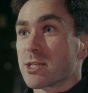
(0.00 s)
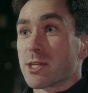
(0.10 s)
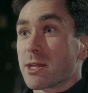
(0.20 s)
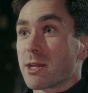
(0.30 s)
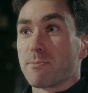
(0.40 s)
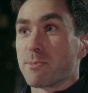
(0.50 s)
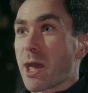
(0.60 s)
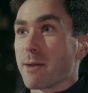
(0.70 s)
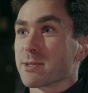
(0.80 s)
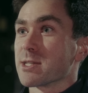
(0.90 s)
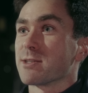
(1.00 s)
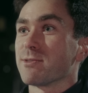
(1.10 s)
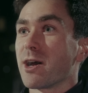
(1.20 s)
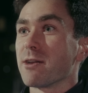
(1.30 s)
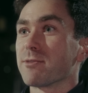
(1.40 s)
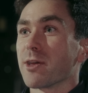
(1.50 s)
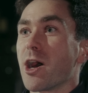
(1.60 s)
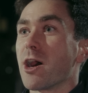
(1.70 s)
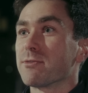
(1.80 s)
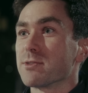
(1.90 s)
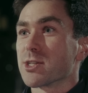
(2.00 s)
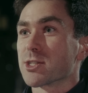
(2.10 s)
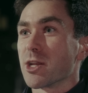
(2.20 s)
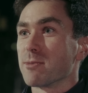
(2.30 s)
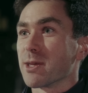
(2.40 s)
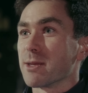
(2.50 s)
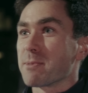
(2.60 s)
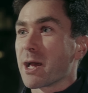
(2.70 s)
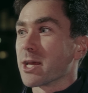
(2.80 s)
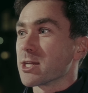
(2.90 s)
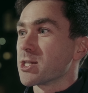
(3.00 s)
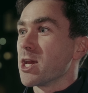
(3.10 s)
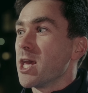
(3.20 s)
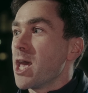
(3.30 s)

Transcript: to be able to survive the half was just going to be hellish.